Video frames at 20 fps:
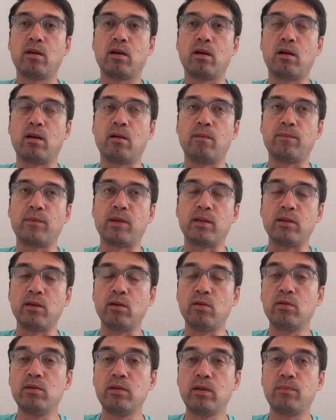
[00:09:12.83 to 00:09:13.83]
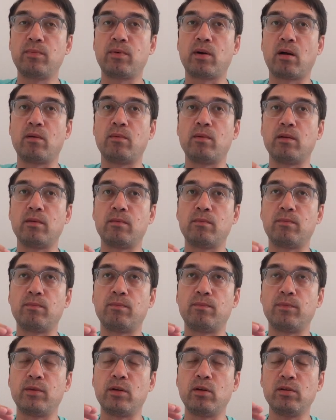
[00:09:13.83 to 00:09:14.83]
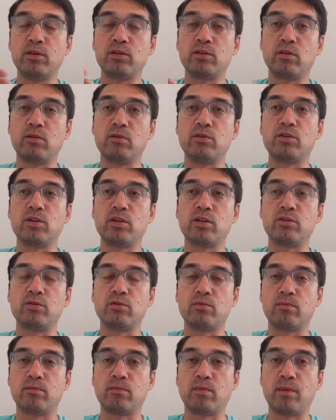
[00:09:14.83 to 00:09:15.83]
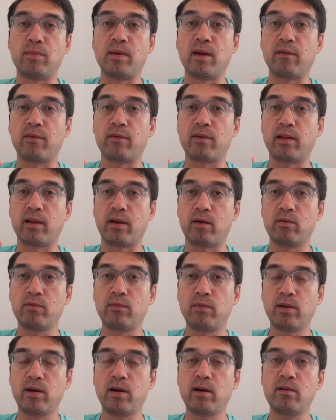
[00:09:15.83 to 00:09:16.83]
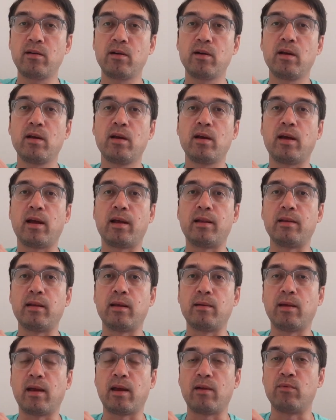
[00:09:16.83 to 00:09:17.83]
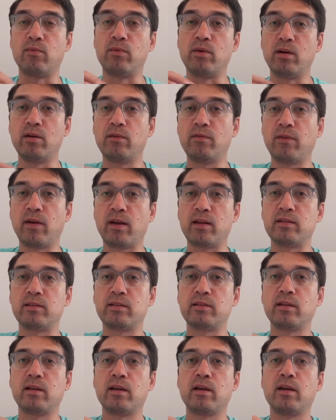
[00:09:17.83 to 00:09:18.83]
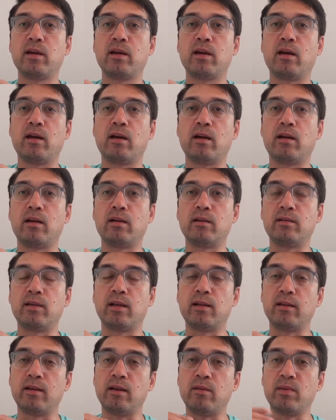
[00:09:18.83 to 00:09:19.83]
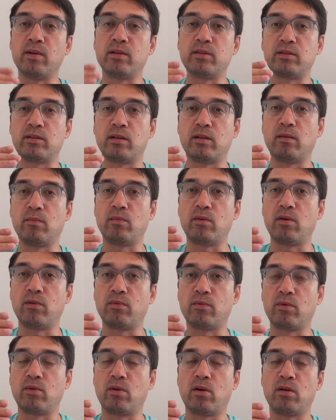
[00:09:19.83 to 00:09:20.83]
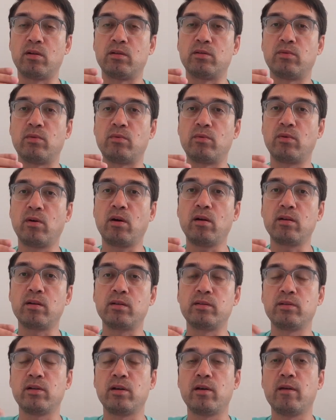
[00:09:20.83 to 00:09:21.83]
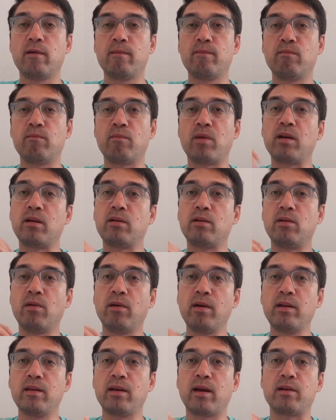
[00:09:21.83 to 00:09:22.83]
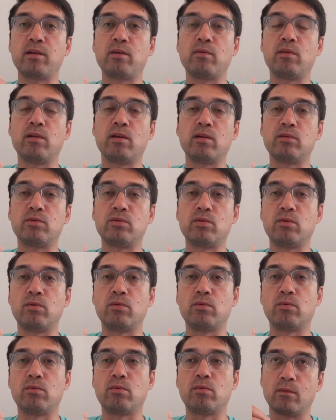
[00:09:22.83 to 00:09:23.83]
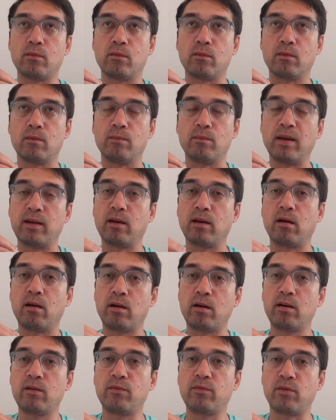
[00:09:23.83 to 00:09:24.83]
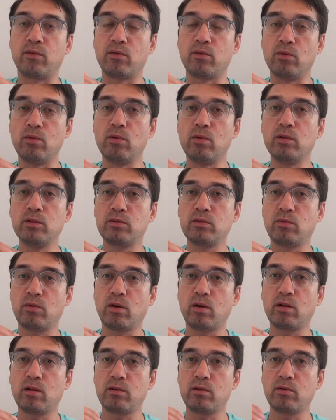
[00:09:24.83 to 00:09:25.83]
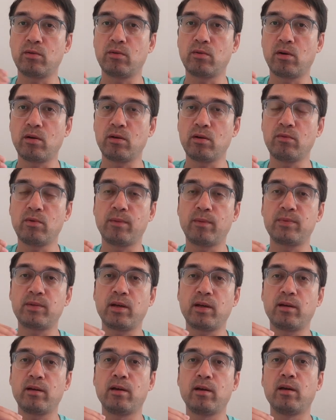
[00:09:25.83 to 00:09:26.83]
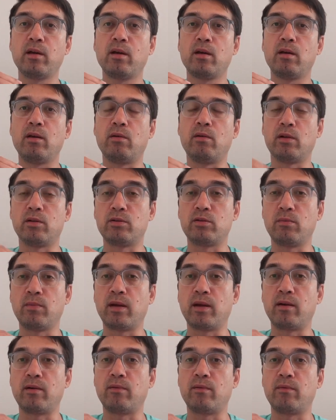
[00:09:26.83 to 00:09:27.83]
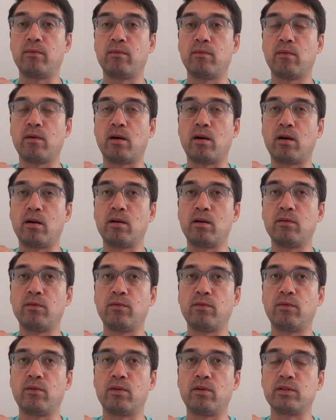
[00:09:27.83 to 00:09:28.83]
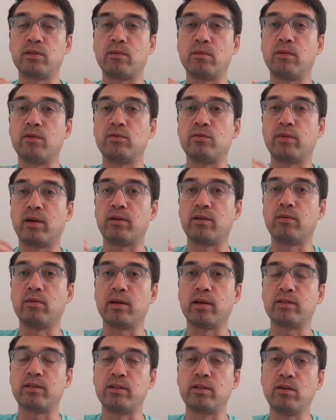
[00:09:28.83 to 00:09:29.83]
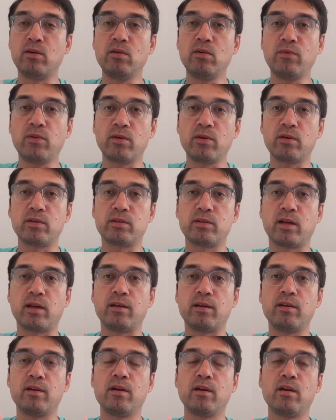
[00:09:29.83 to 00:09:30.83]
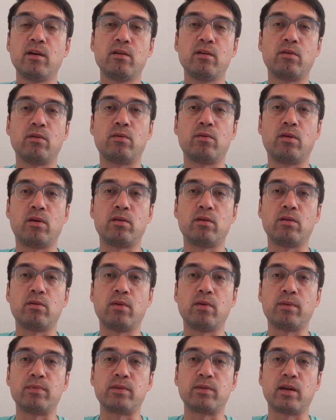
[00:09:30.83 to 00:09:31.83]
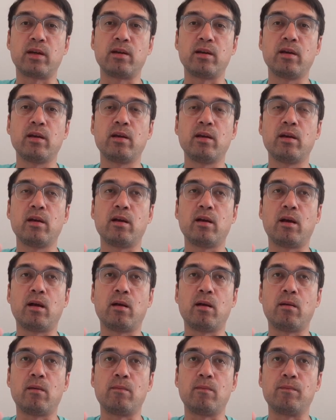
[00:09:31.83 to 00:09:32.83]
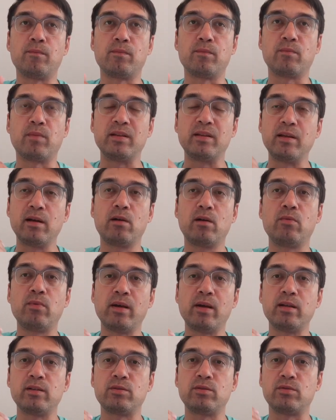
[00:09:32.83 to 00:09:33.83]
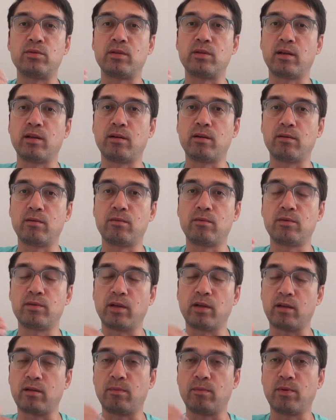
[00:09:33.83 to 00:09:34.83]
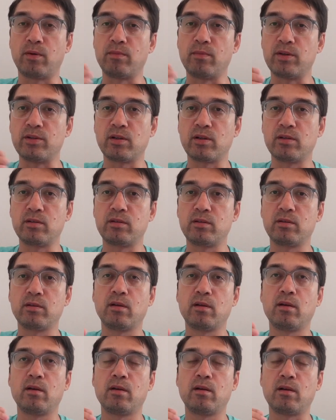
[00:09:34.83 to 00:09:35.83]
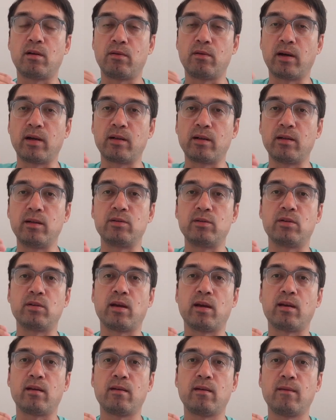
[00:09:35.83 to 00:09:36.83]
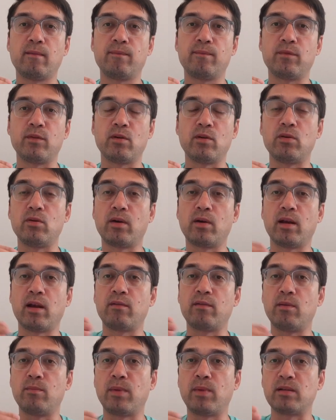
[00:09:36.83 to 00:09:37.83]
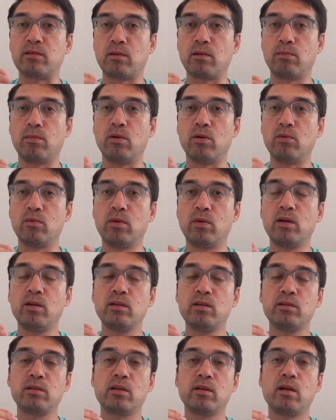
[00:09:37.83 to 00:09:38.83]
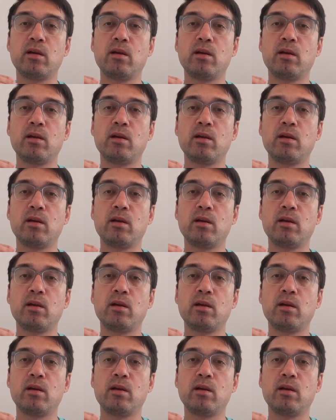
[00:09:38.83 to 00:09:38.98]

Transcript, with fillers: Um, and the only problem, the only solution is to maybe have Cloudflare and then have Wordfence uh, that limits the number of crawls from crawlers. But in doing that, you'll also make it hard for Google's crawler to crawl your website. You'll also make it hard for someone who's trying to do S E O for your site to crawl your website. Um, but there are ways to set it, set the permissions correctly so that you know you can have the best of both worlds.